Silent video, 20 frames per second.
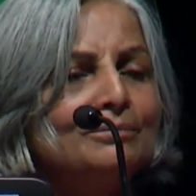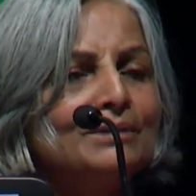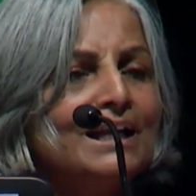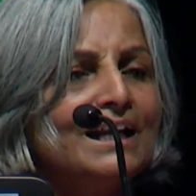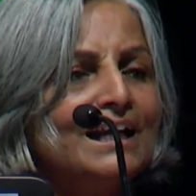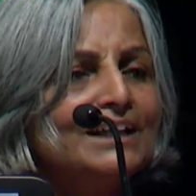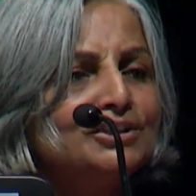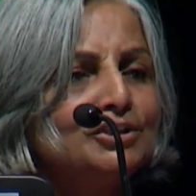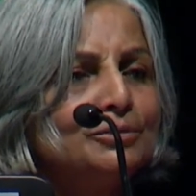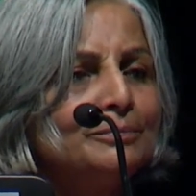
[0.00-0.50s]
There
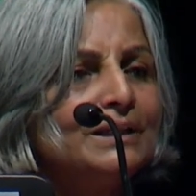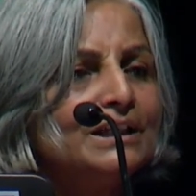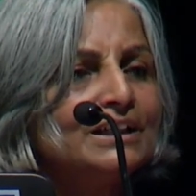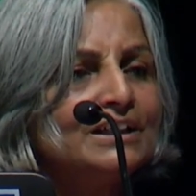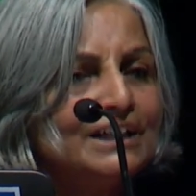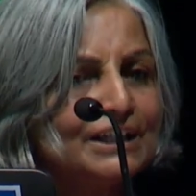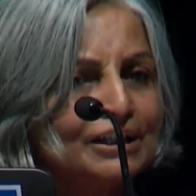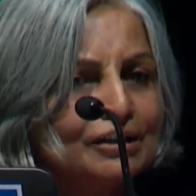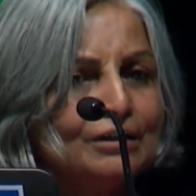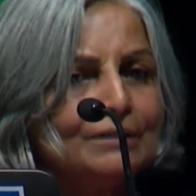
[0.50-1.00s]
has to be a
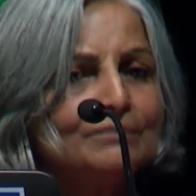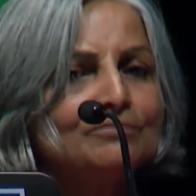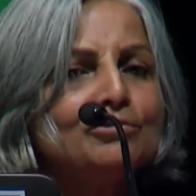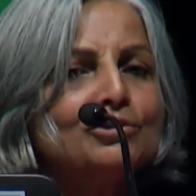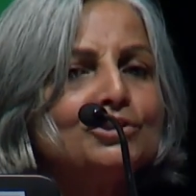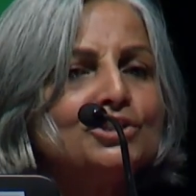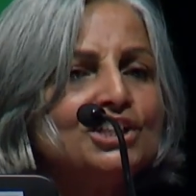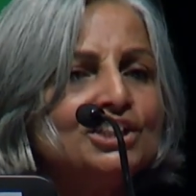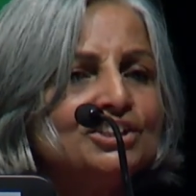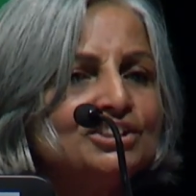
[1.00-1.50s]
curriculum for
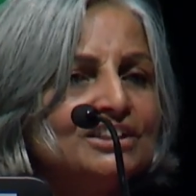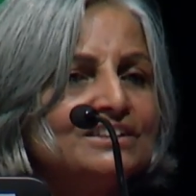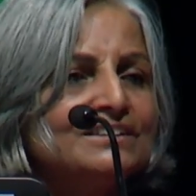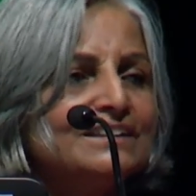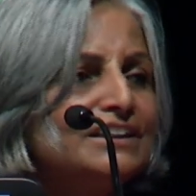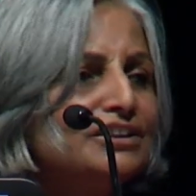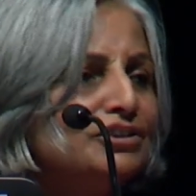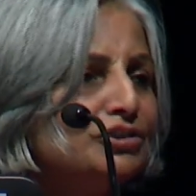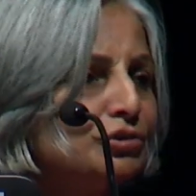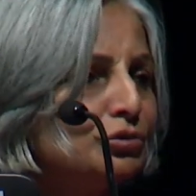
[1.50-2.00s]
teachers
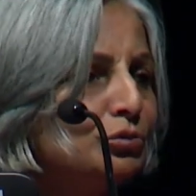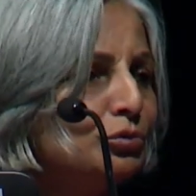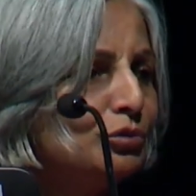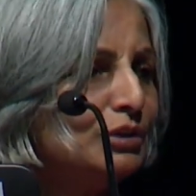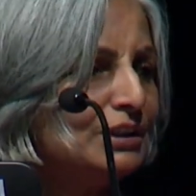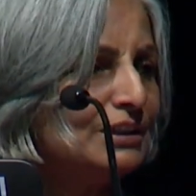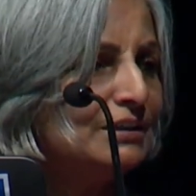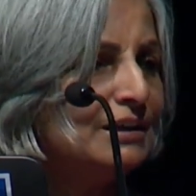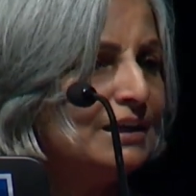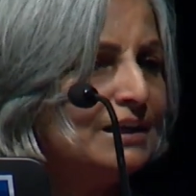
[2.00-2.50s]
in school
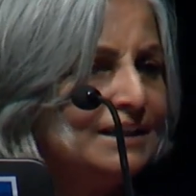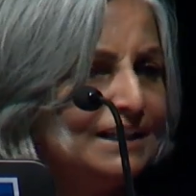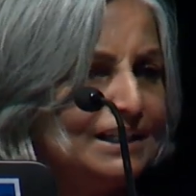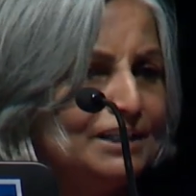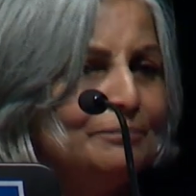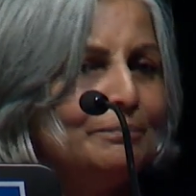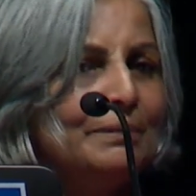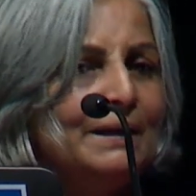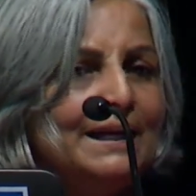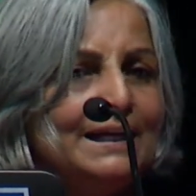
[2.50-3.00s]

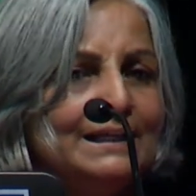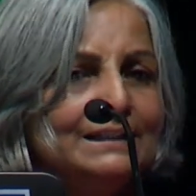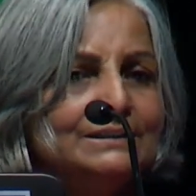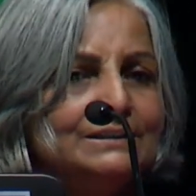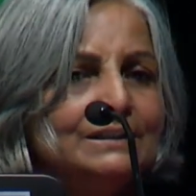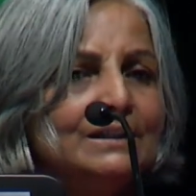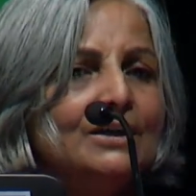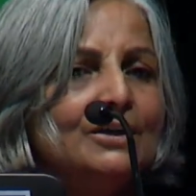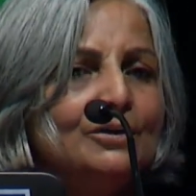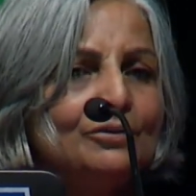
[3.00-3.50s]
in place,
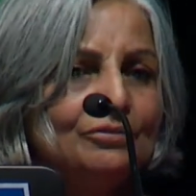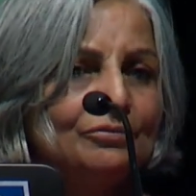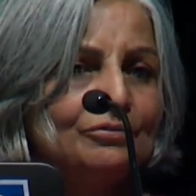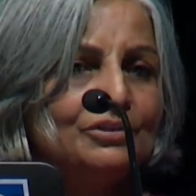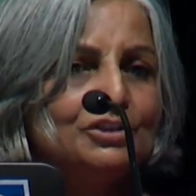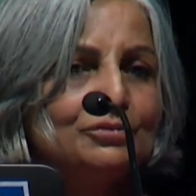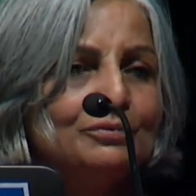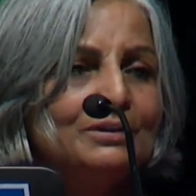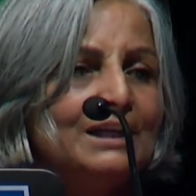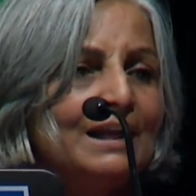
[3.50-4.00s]

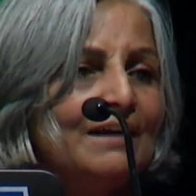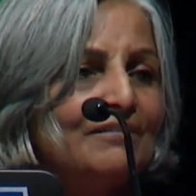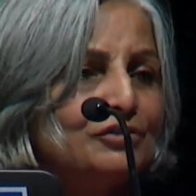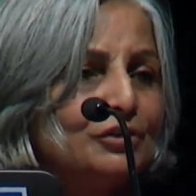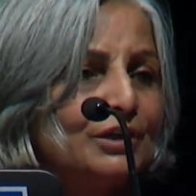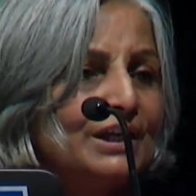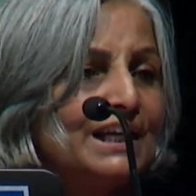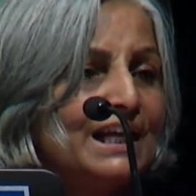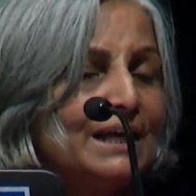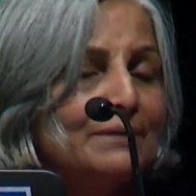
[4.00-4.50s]
which will have to
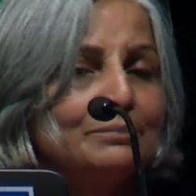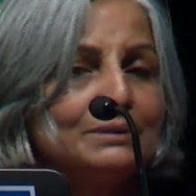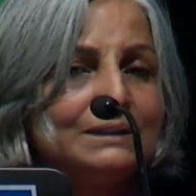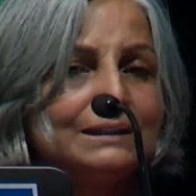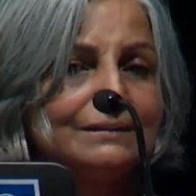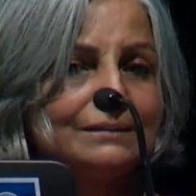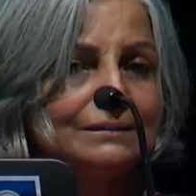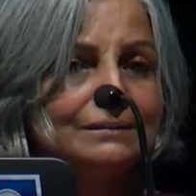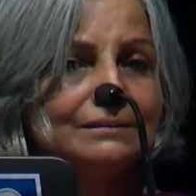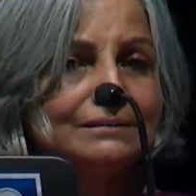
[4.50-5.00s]
enable
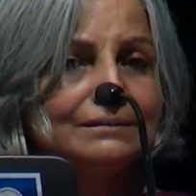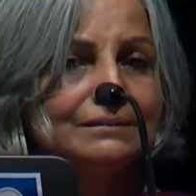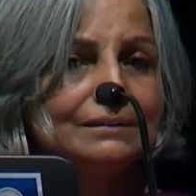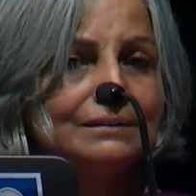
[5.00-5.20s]
this.